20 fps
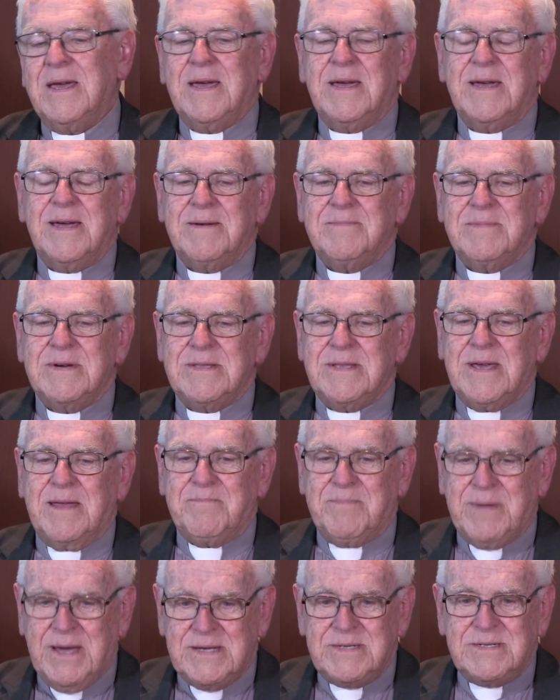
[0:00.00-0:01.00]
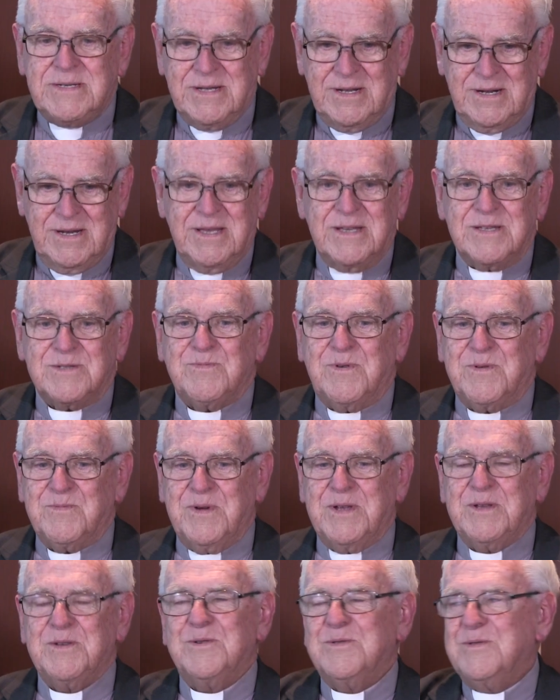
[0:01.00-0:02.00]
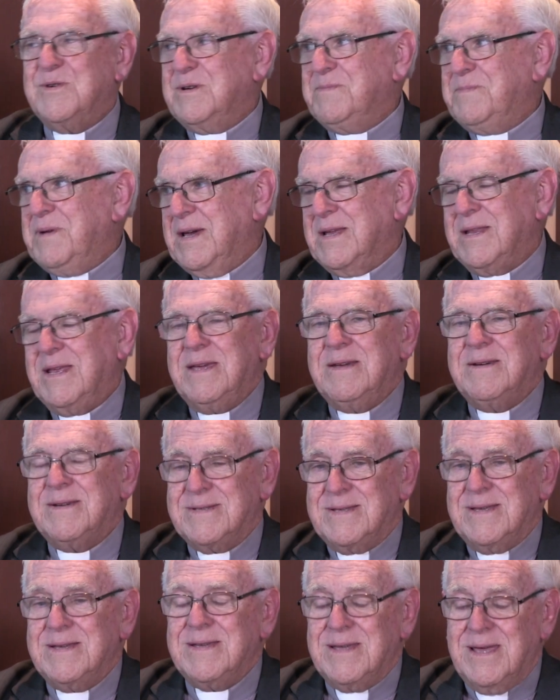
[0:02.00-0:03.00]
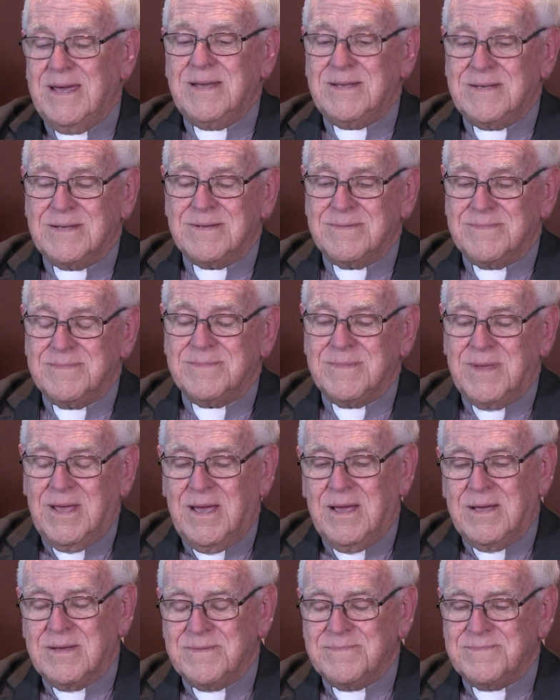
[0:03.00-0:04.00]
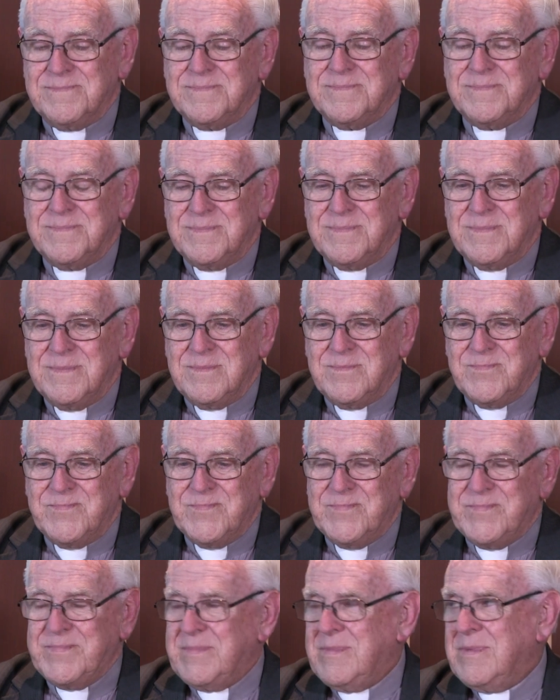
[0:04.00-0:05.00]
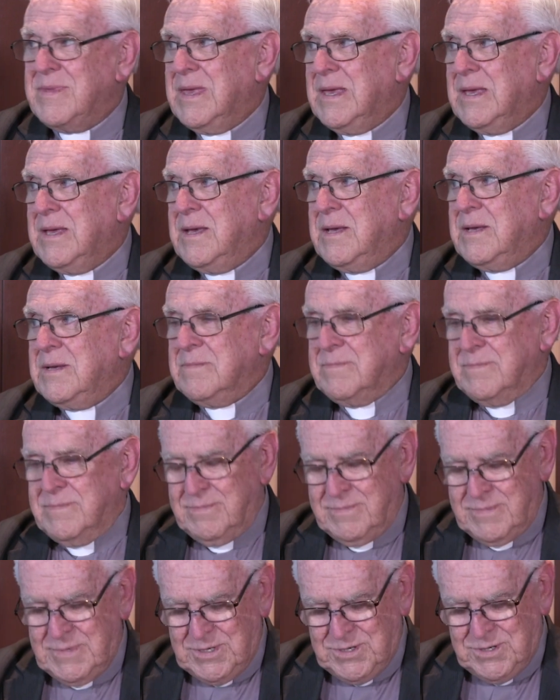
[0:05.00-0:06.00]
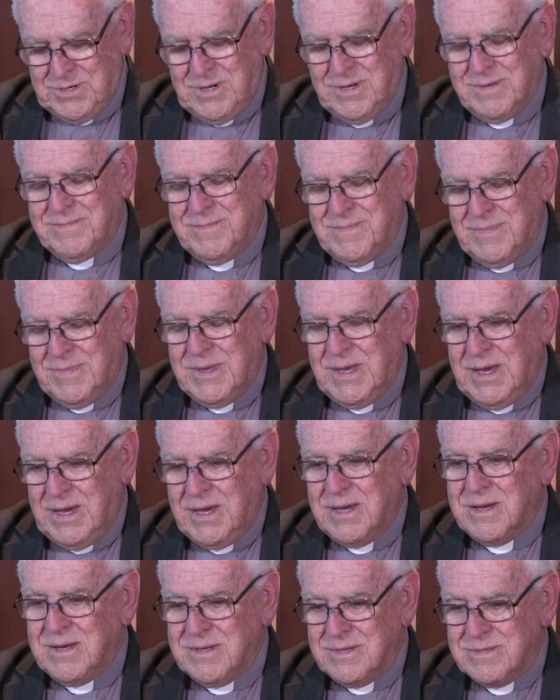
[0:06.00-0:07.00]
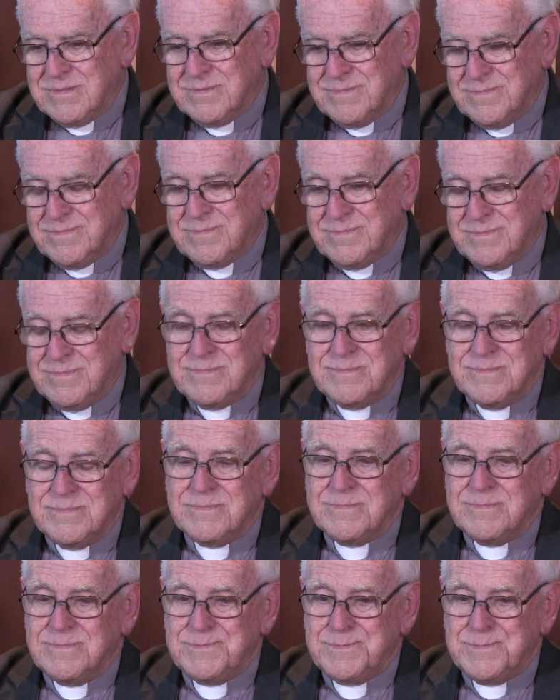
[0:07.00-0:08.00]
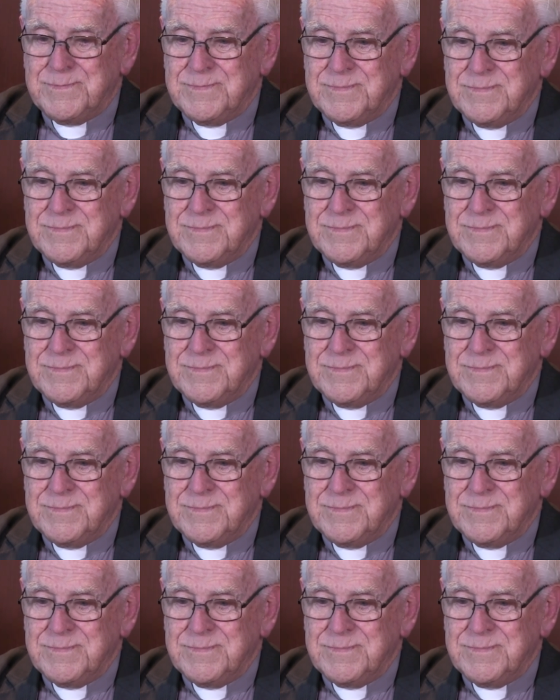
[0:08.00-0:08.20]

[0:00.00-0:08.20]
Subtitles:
And that basically is what we're talking about here, I think. And to go to where Jesus went, like all those parts in the gospel. I always think,